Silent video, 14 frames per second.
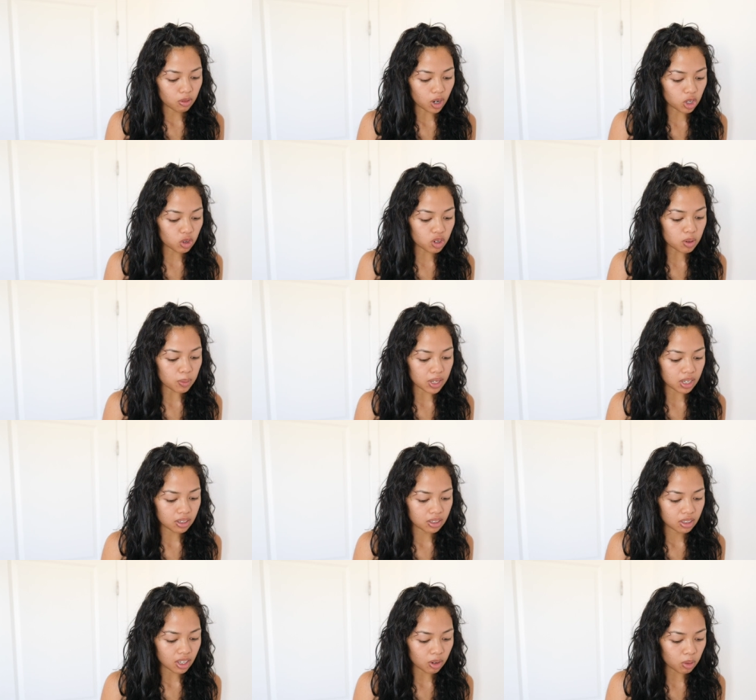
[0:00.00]
agreement,
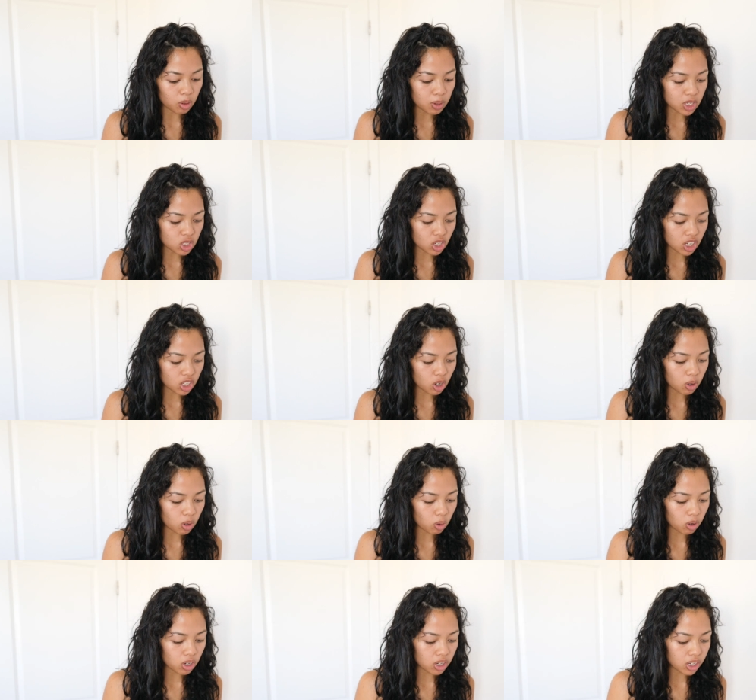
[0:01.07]
I want to make sure I go in
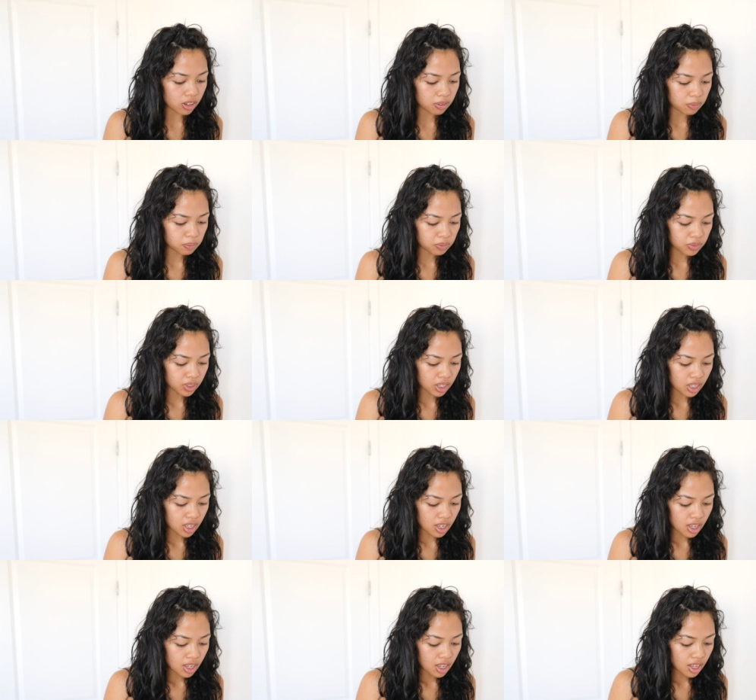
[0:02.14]
order here.
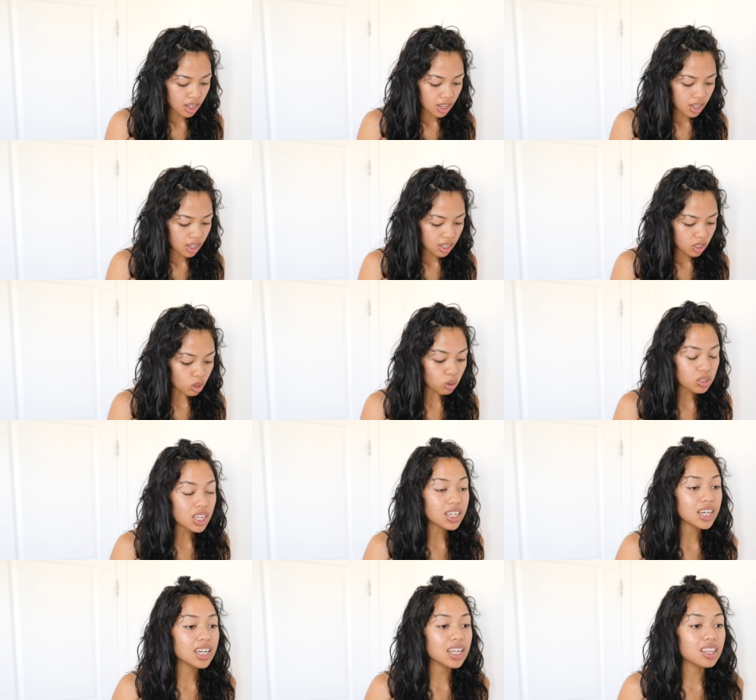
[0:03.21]
Don't
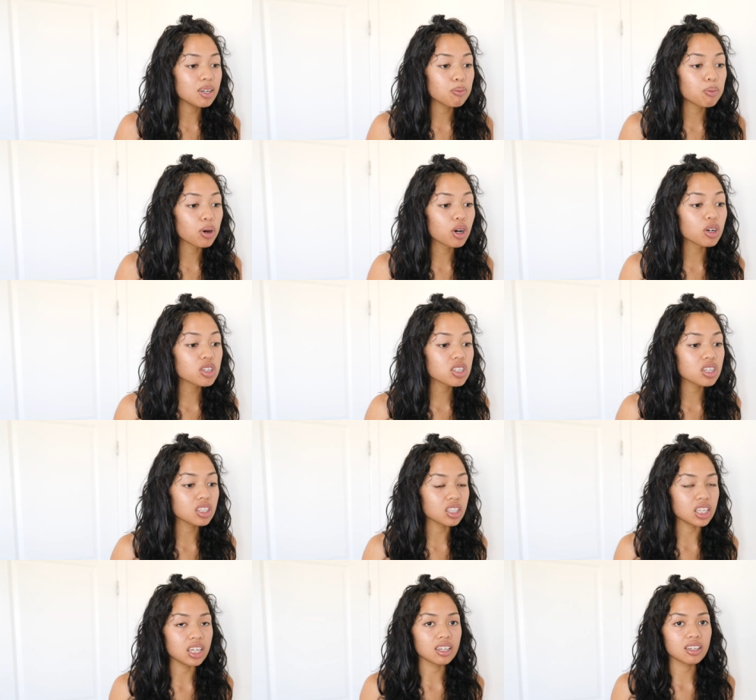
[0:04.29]
take anything
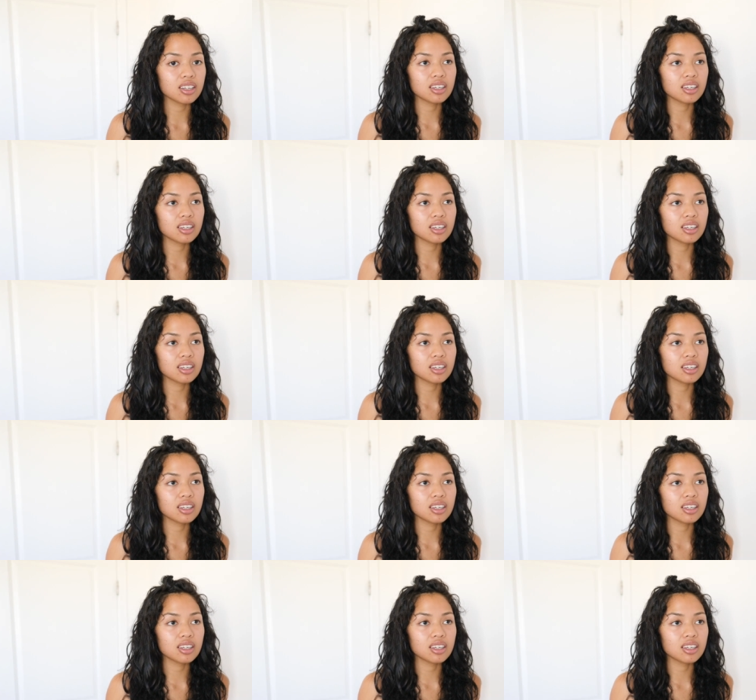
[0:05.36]
personally.